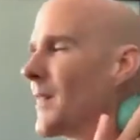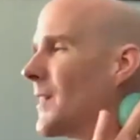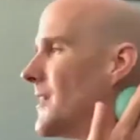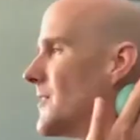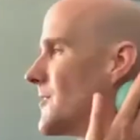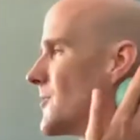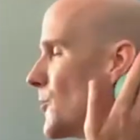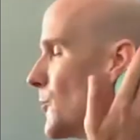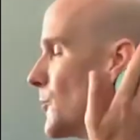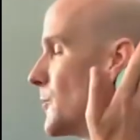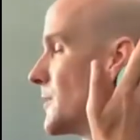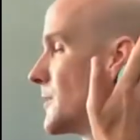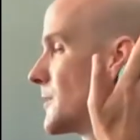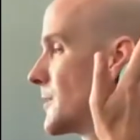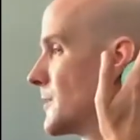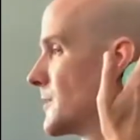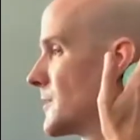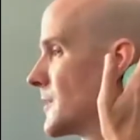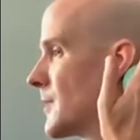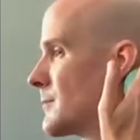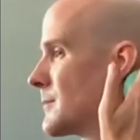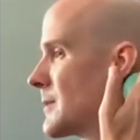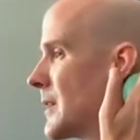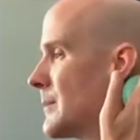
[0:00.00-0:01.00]
So this can
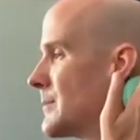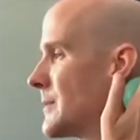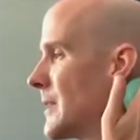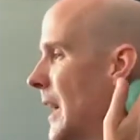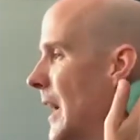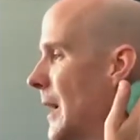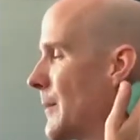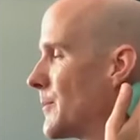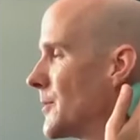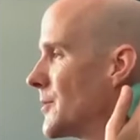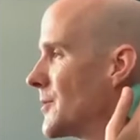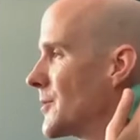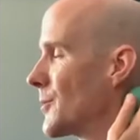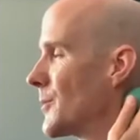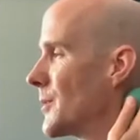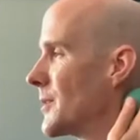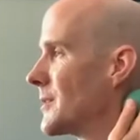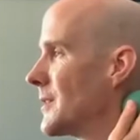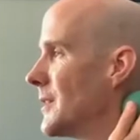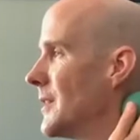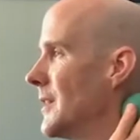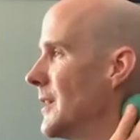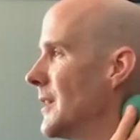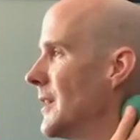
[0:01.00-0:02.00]
sometimes happen. So it
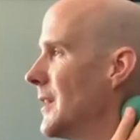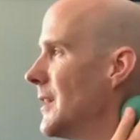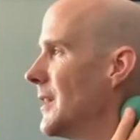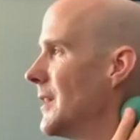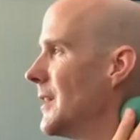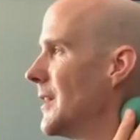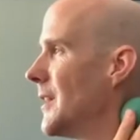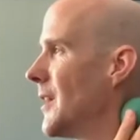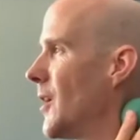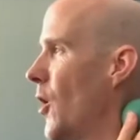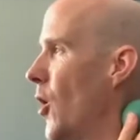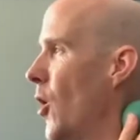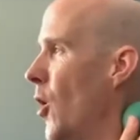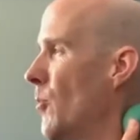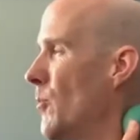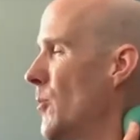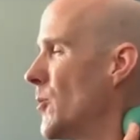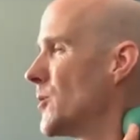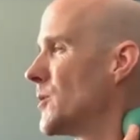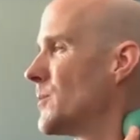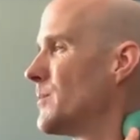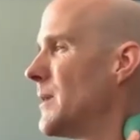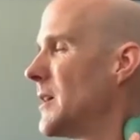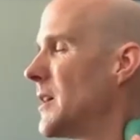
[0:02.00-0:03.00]

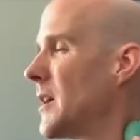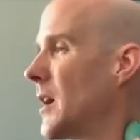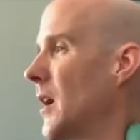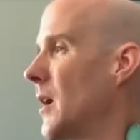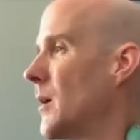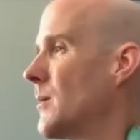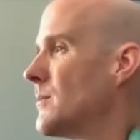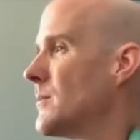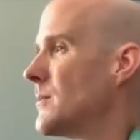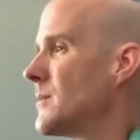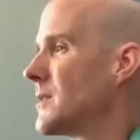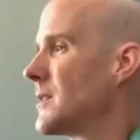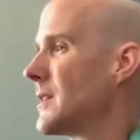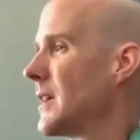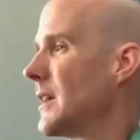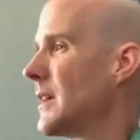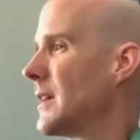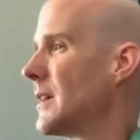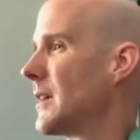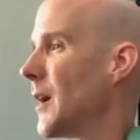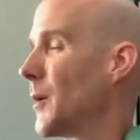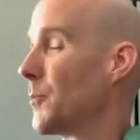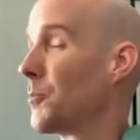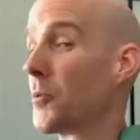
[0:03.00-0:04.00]
almost becomes
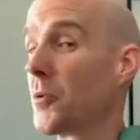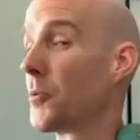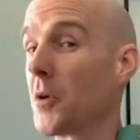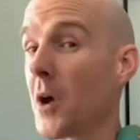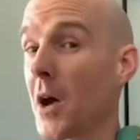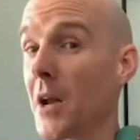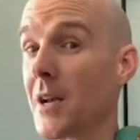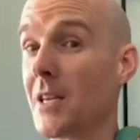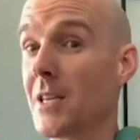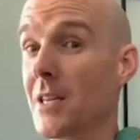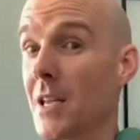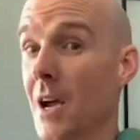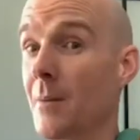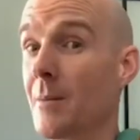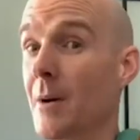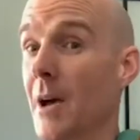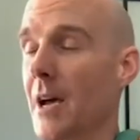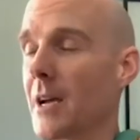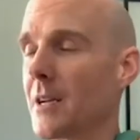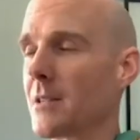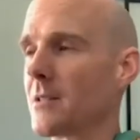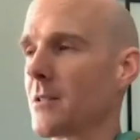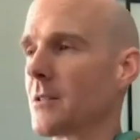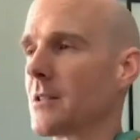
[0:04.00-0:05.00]
a pranayama
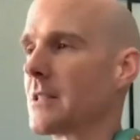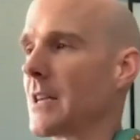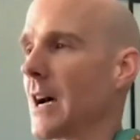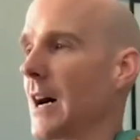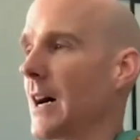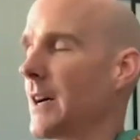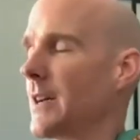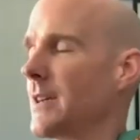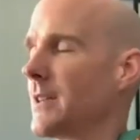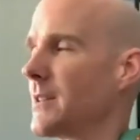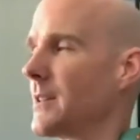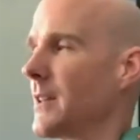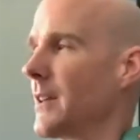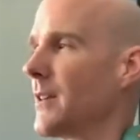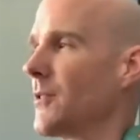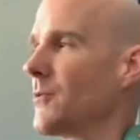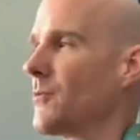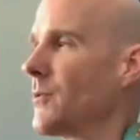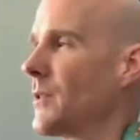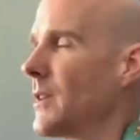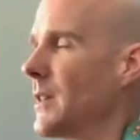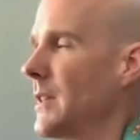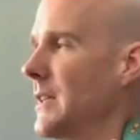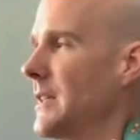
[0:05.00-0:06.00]
exercise, like
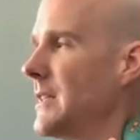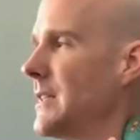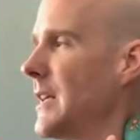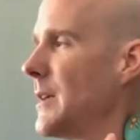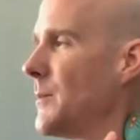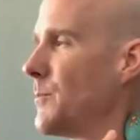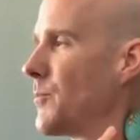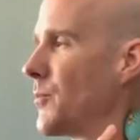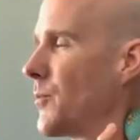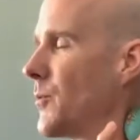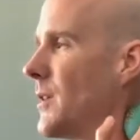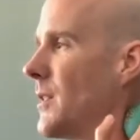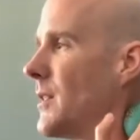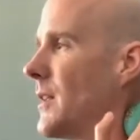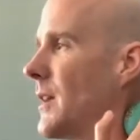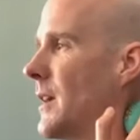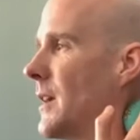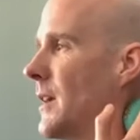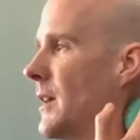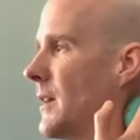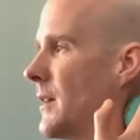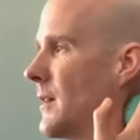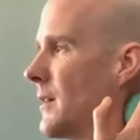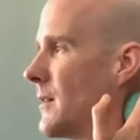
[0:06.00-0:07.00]
really deep
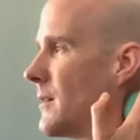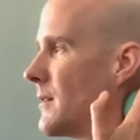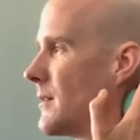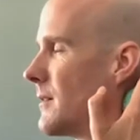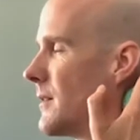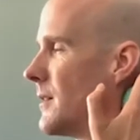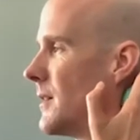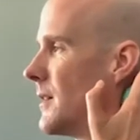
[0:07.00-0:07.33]
breathing.